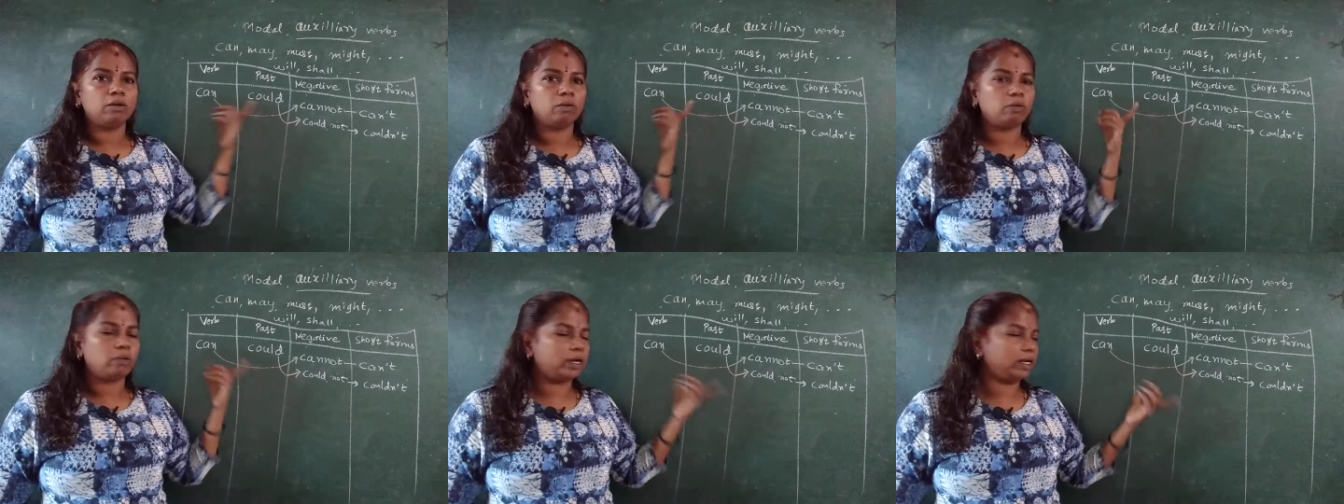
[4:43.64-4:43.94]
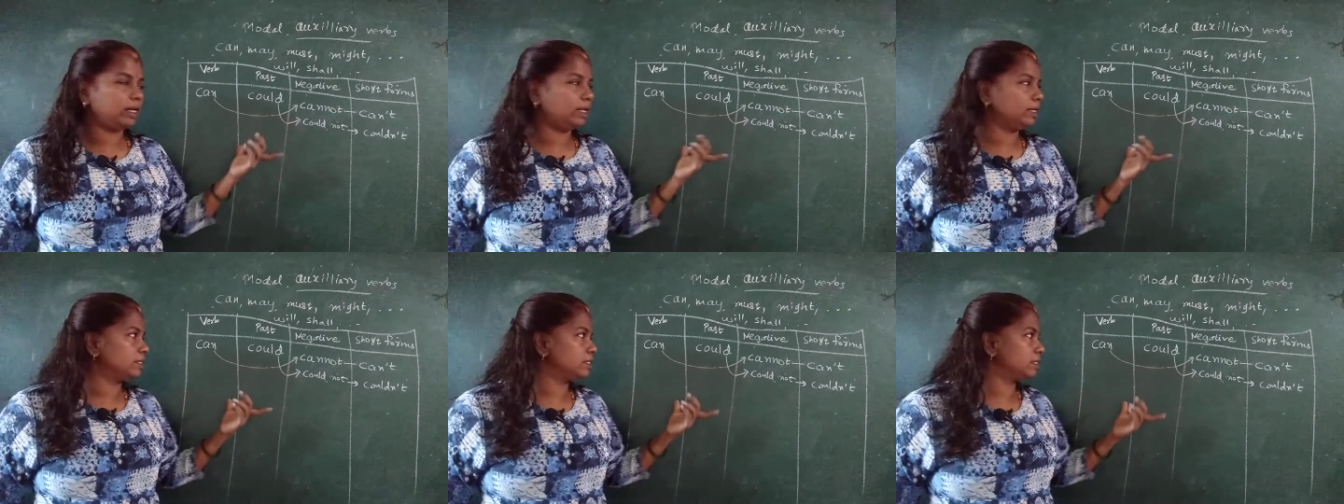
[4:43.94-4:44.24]

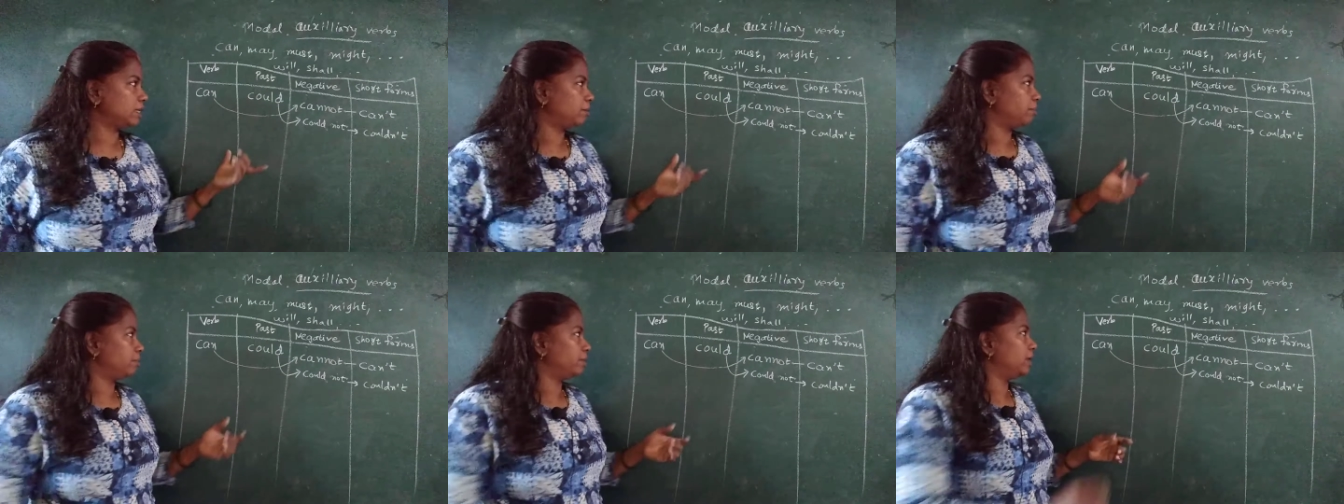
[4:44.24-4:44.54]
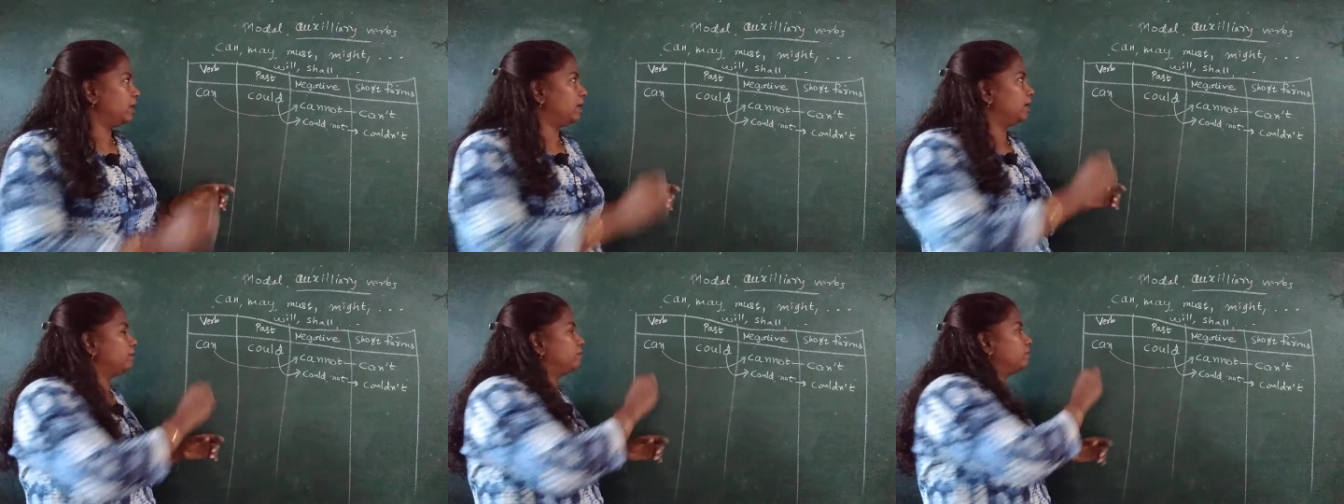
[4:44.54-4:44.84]
One
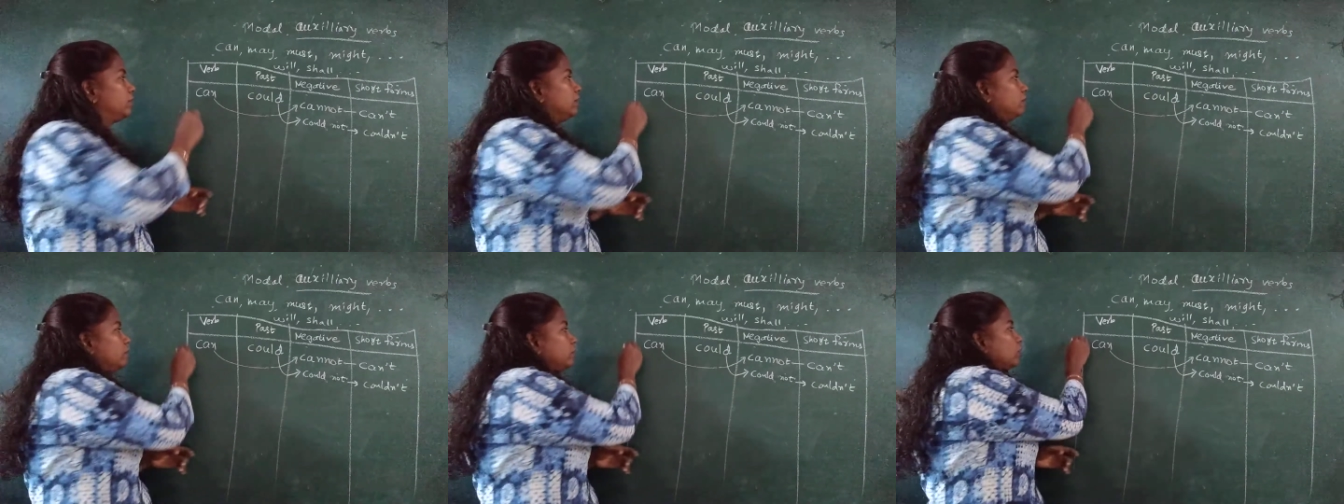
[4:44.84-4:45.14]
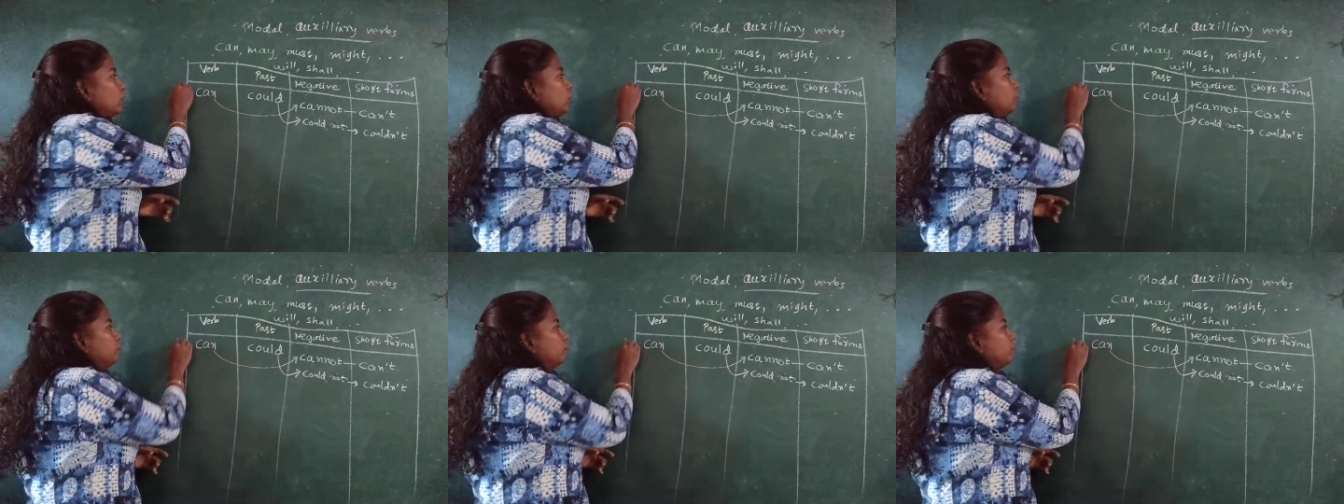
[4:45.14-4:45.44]
example I have given
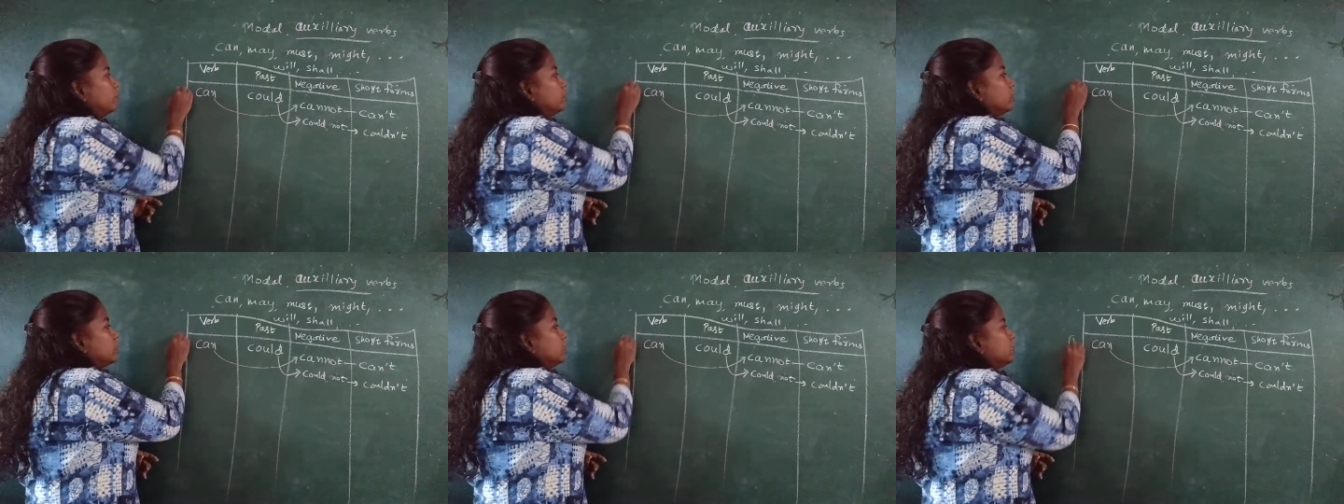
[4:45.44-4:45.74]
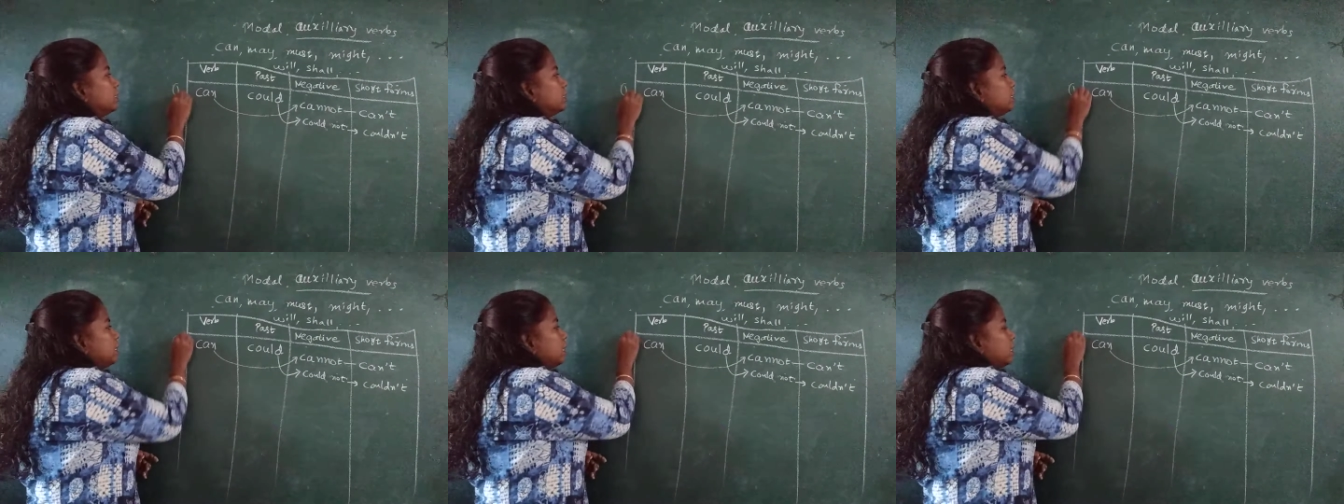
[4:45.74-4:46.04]
of
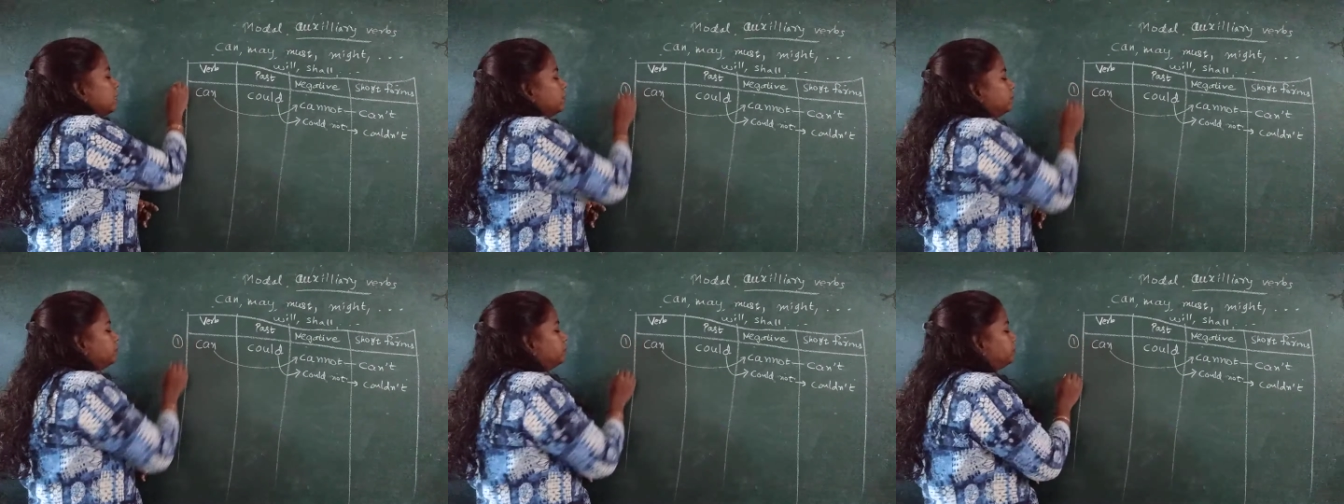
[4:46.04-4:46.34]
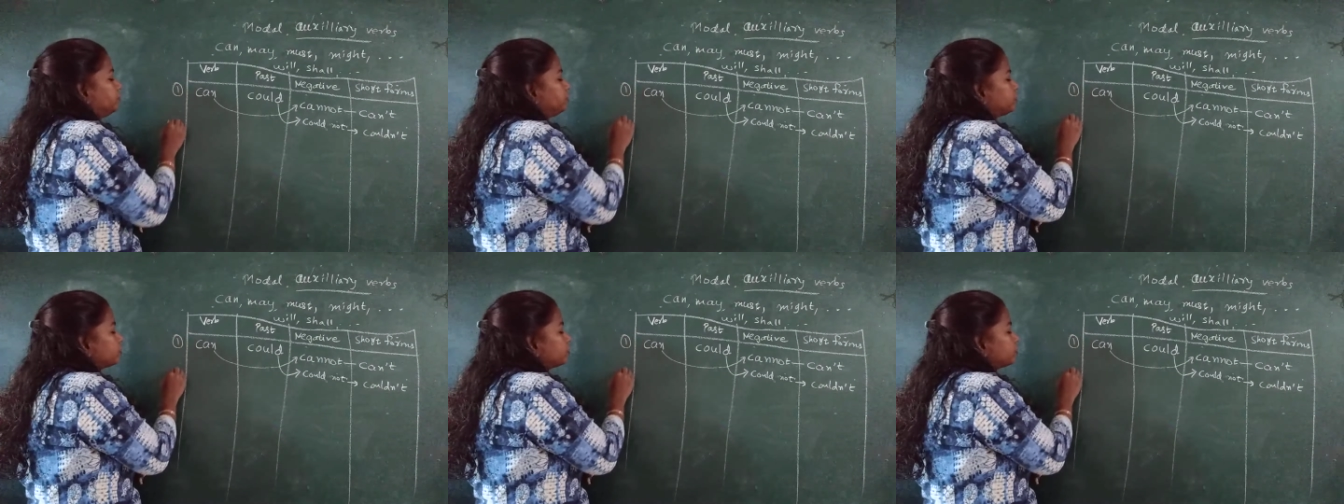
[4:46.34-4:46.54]
can.